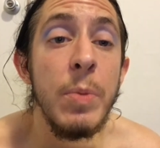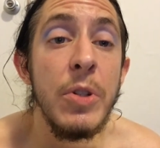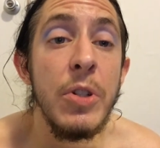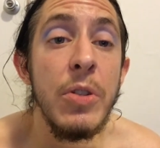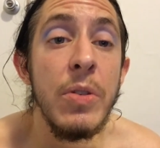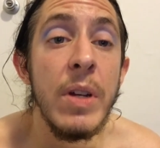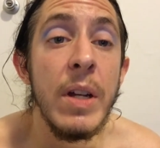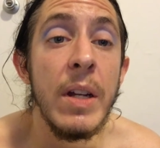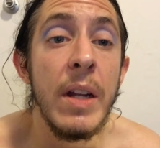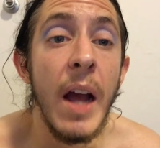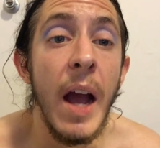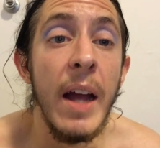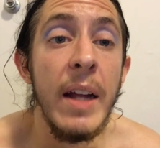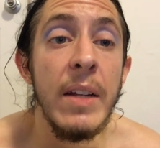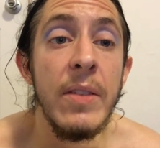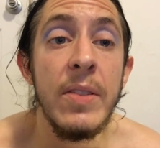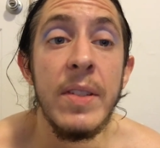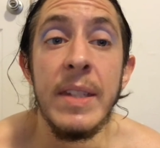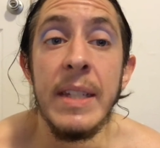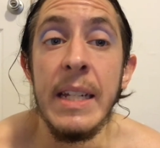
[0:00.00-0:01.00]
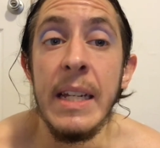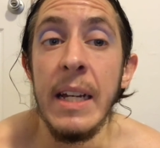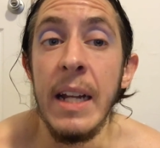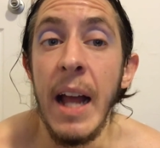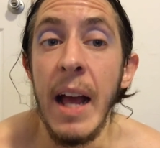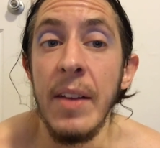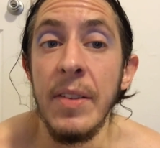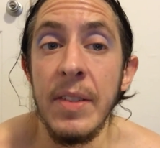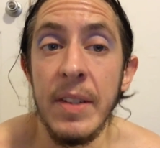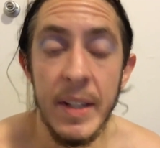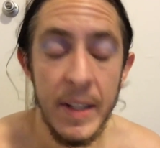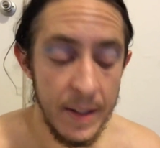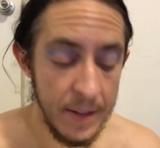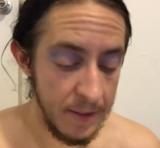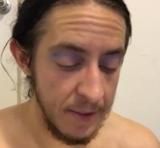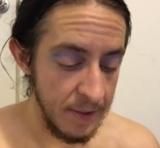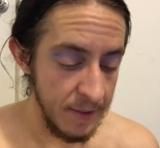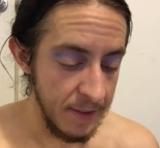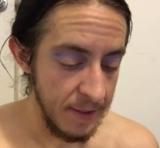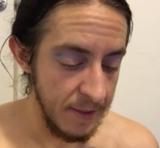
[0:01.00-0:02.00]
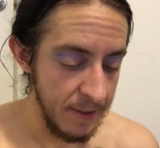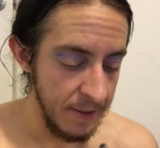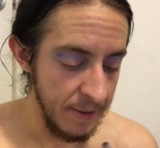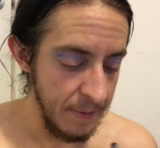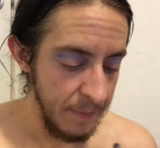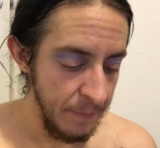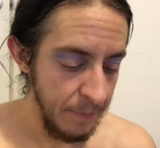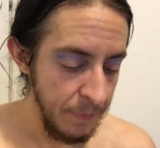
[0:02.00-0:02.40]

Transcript: but you can kind of see it as it is.